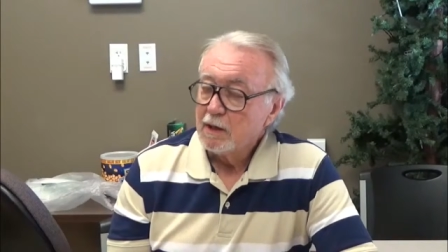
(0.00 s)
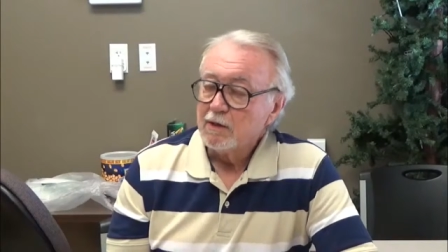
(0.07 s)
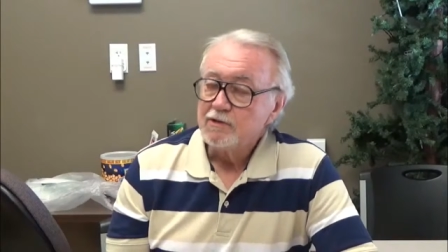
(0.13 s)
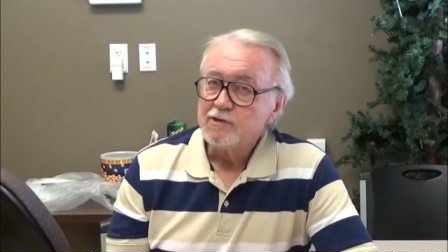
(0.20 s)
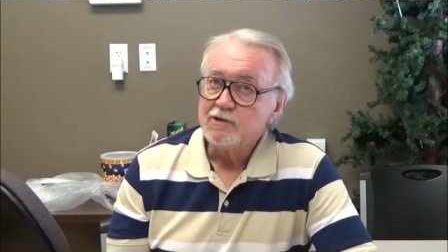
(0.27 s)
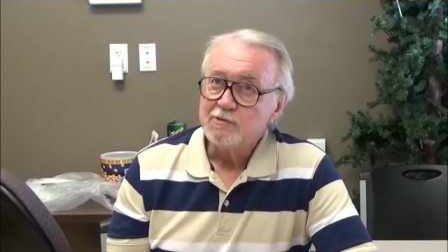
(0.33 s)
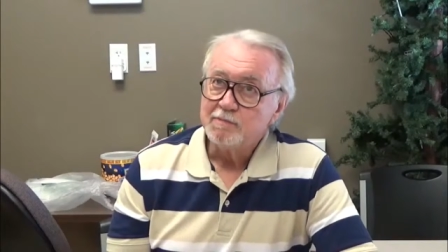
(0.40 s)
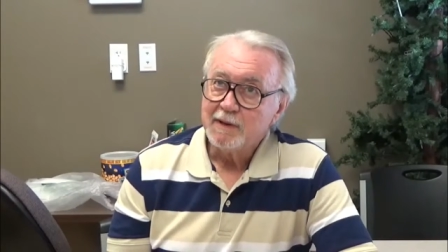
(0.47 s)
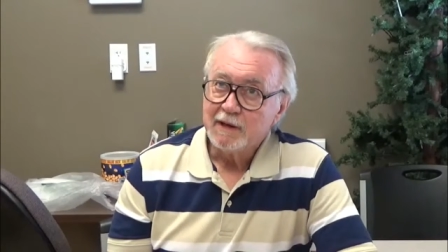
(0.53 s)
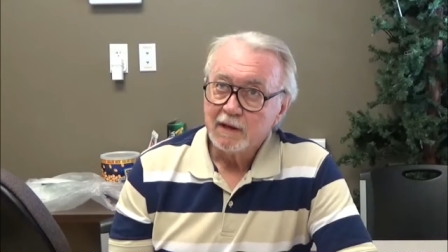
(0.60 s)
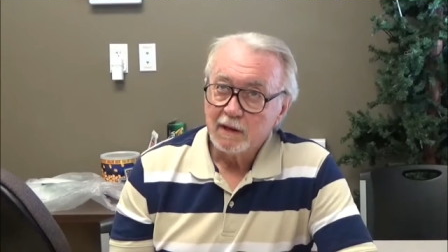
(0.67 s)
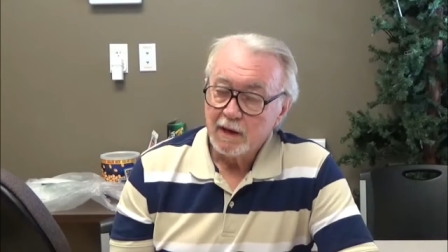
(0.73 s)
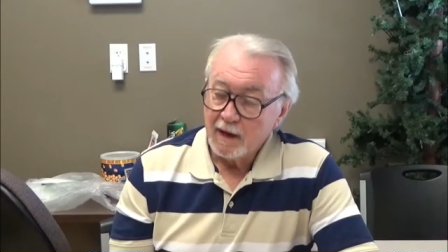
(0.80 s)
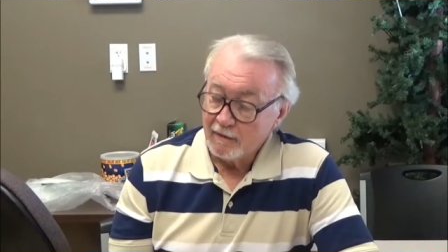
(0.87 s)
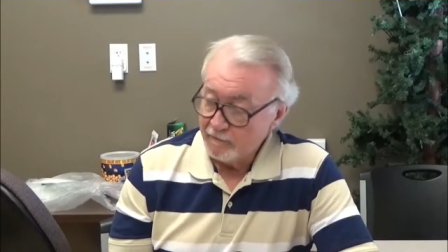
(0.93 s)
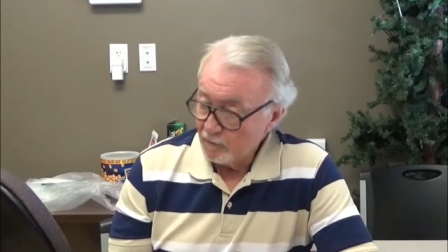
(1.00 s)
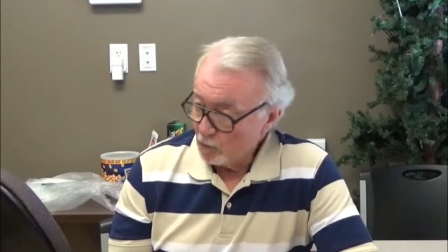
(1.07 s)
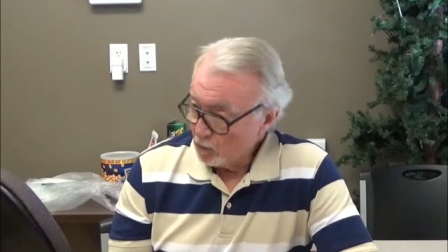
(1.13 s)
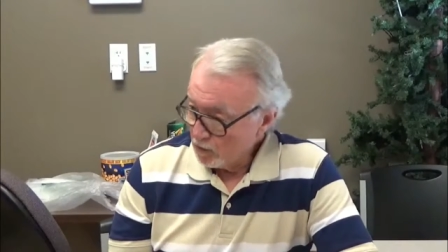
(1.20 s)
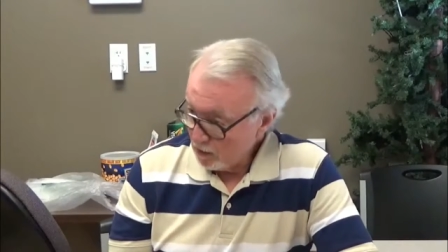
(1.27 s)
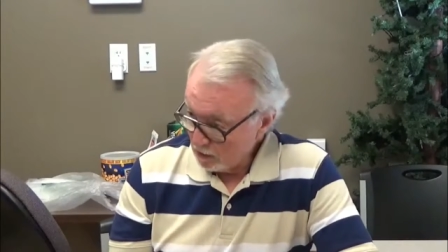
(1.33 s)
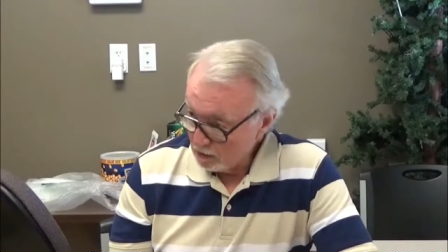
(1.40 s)
She's been here now
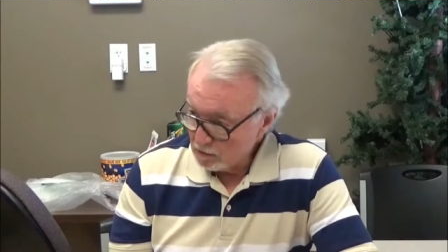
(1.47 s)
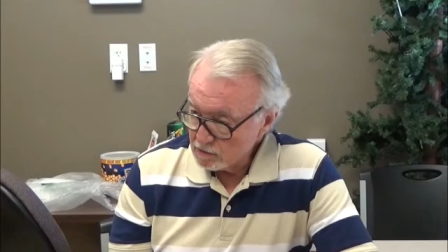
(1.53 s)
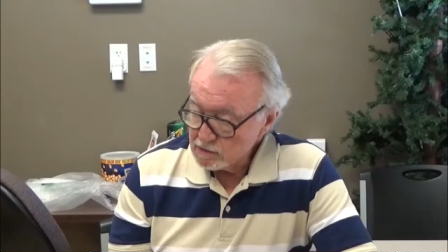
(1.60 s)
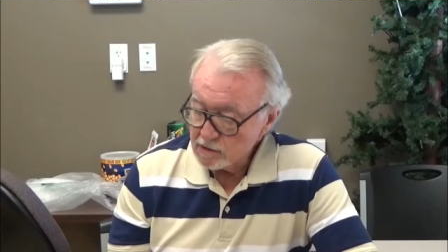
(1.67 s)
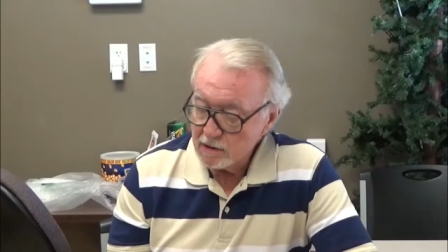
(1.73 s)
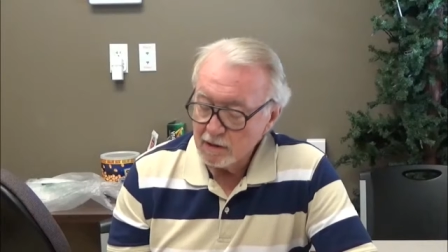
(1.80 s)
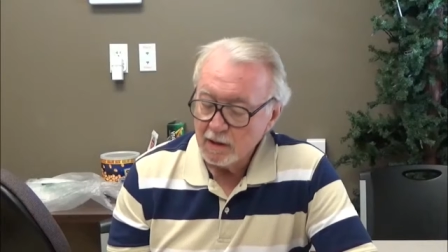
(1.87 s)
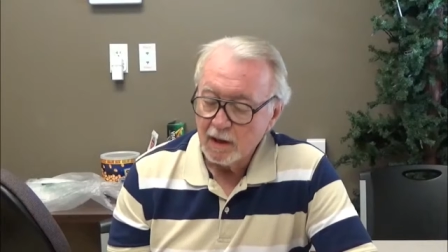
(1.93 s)
4 years.